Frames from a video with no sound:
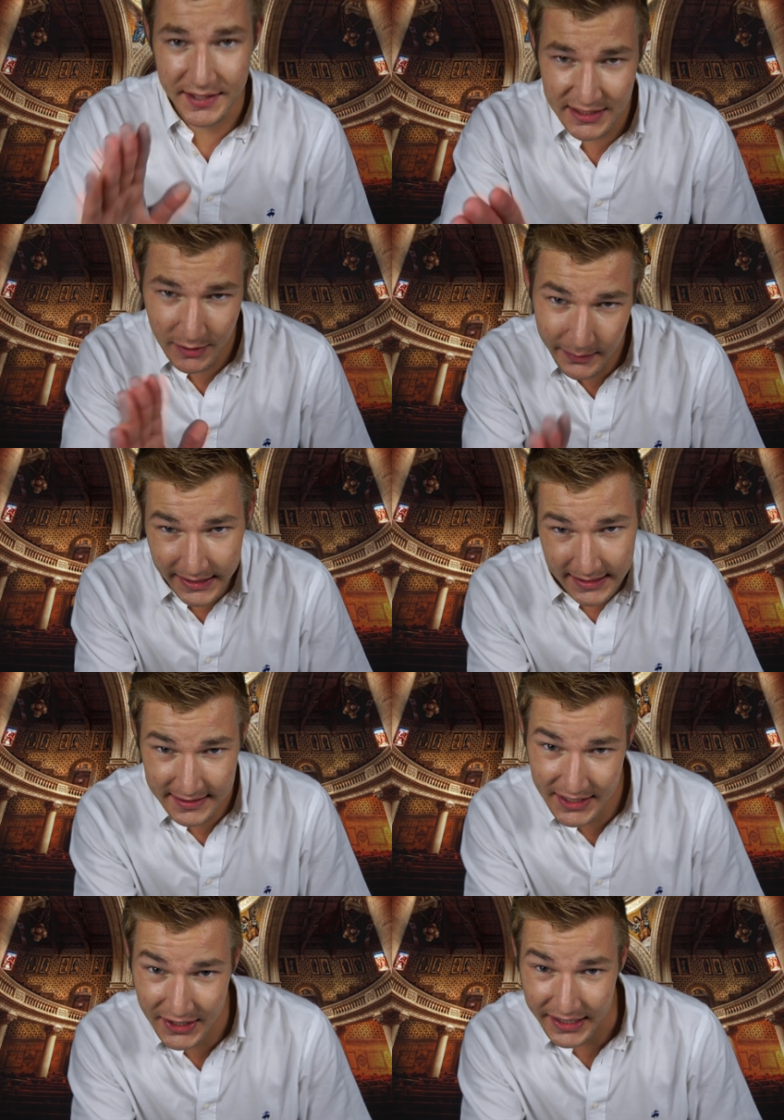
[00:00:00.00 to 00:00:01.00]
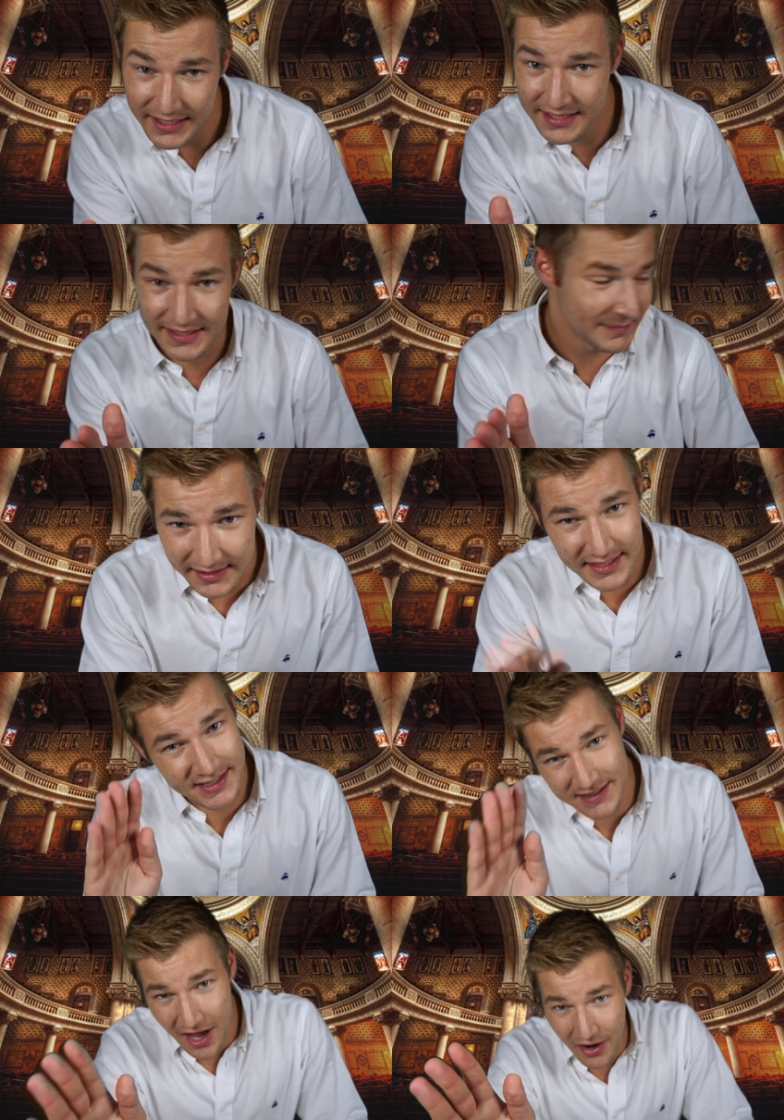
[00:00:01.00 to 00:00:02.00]
This is where we get serious. Because this
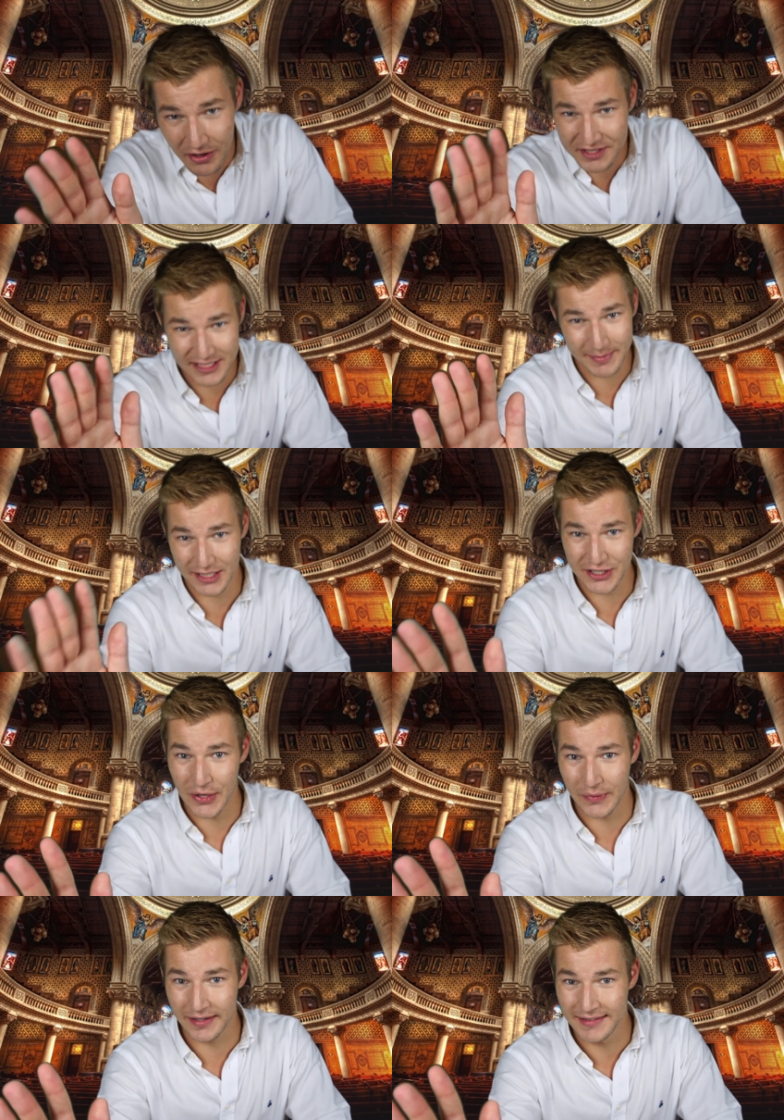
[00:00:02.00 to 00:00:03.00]
is not all just a big joke.